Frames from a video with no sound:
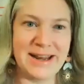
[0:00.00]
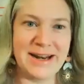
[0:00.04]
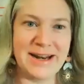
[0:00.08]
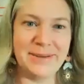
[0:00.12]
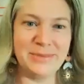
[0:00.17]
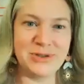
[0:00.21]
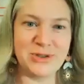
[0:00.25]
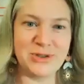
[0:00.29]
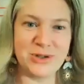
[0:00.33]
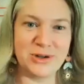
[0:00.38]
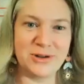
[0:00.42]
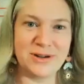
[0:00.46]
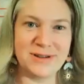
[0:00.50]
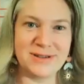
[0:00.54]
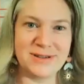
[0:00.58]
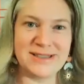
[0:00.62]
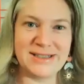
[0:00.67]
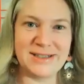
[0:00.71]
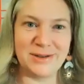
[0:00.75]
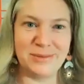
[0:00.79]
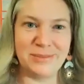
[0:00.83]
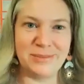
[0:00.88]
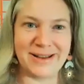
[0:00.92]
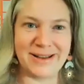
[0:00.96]
I'm sure I'll
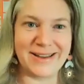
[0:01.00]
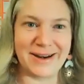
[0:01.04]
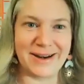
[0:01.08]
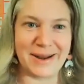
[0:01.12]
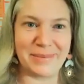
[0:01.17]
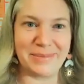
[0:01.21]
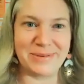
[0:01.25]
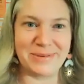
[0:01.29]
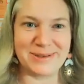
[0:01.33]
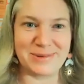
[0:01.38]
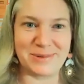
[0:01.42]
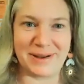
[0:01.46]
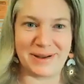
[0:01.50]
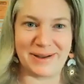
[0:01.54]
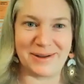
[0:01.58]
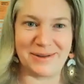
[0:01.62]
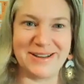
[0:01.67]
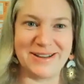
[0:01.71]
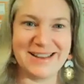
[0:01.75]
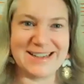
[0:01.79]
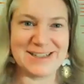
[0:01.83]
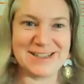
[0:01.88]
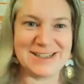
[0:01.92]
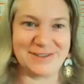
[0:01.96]
still muck it up as well
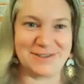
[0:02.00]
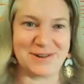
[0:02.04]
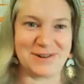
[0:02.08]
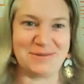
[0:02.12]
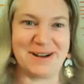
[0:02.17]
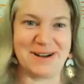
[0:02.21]
in different